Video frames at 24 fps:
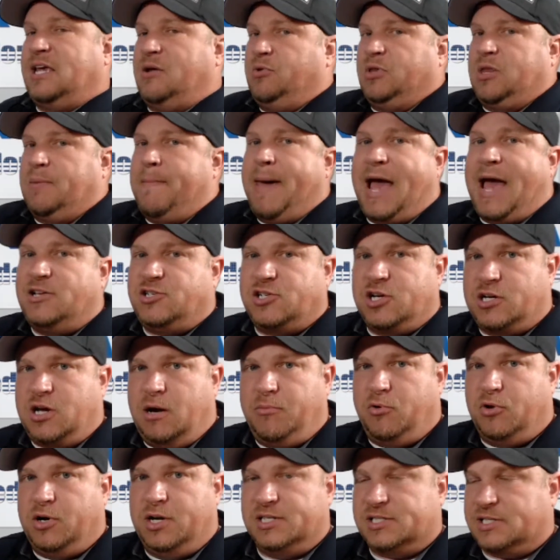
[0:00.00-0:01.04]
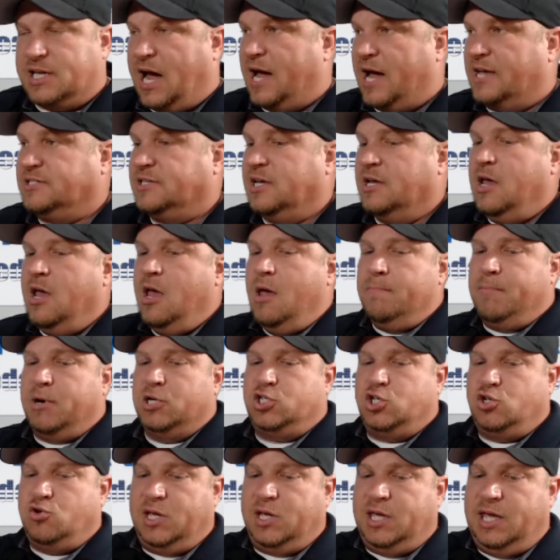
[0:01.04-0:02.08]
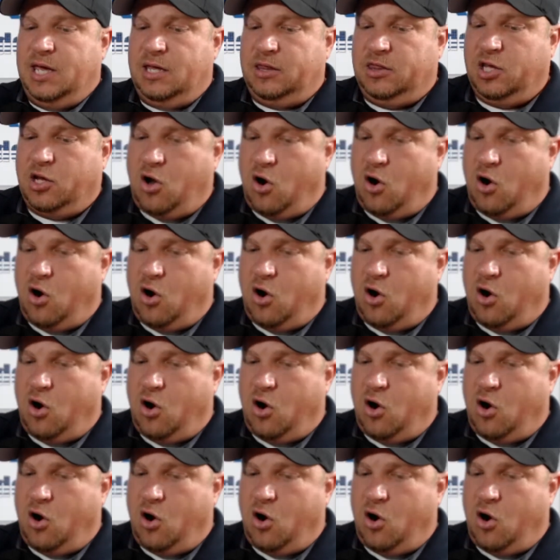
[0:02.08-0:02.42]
say what the magic number is, guys. But you get